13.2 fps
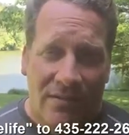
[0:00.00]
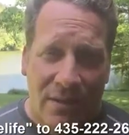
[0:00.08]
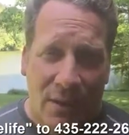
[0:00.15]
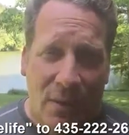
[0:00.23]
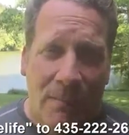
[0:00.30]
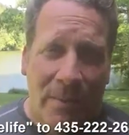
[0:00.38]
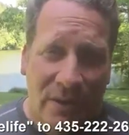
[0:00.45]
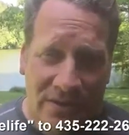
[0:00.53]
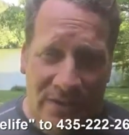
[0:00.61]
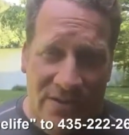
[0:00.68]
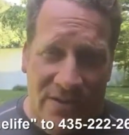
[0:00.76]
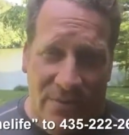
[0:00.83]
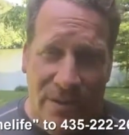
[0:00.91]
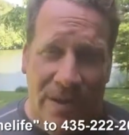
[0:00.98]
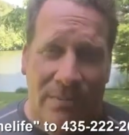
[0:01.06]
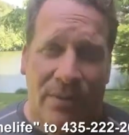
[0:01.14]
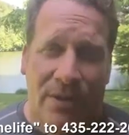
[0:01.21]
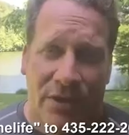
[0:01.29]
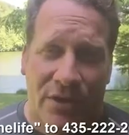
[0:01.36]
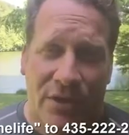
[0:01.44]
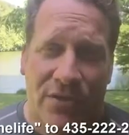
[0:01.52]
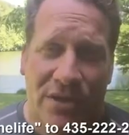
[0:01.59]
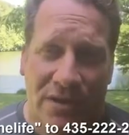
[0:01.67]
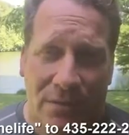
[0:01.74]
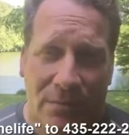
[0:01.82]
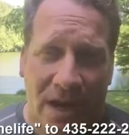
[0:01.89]
you know, billions of people are
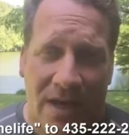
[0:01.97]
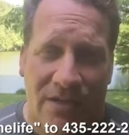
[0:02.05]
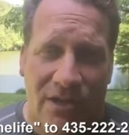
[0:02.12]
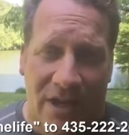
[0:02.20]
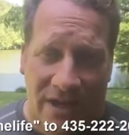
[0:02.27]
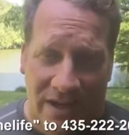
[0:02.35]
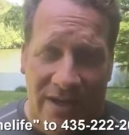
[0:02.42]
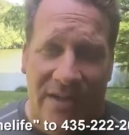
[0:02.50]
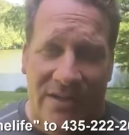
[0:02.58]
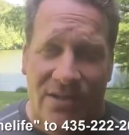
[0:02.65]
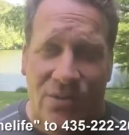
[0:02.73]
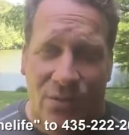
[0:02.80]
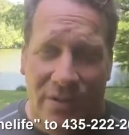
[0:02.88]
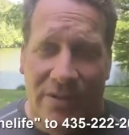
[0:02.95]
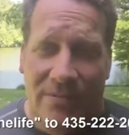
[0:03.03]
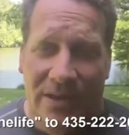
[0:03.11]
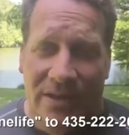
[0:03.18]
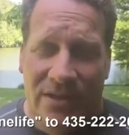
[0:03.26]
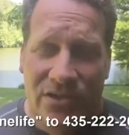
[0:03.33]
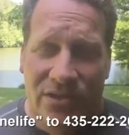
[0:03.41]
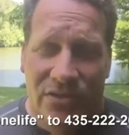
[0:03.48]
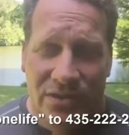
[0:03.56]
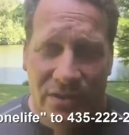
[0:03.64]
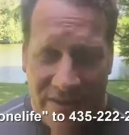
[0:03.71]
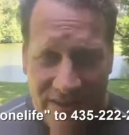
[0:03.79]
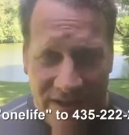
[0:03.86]
using the blockchain. It is going to be an issue.
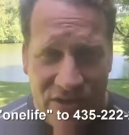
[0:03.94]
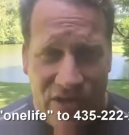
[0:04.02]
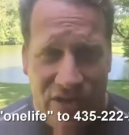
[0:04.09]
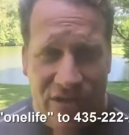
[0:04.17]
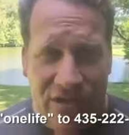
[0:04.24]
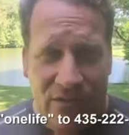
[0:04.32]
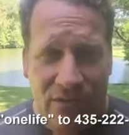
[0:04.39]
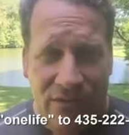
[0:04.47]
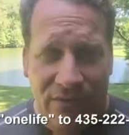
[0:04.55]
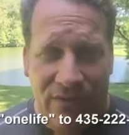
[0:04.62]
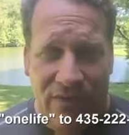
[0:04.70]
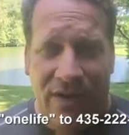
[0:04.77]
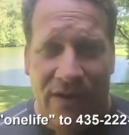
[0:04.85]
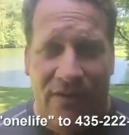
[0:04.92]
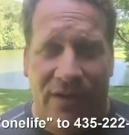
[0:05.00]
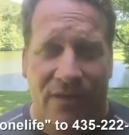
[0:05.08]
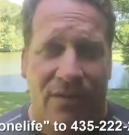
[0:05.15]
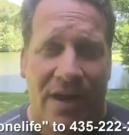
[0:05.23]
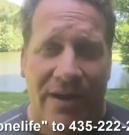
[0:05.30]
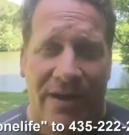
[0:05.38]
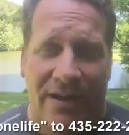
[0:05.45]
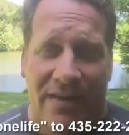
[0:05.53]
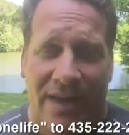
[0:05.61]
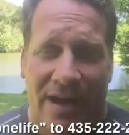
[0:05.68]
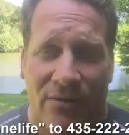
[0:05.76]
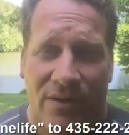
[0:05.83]
So I think she's very, very right in
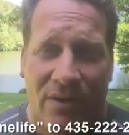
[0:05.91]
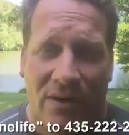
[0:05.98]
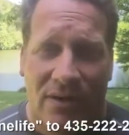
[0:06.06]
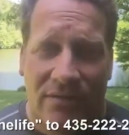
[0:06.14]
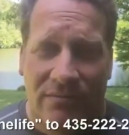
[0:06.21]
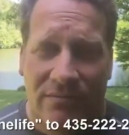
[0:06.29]
that regard.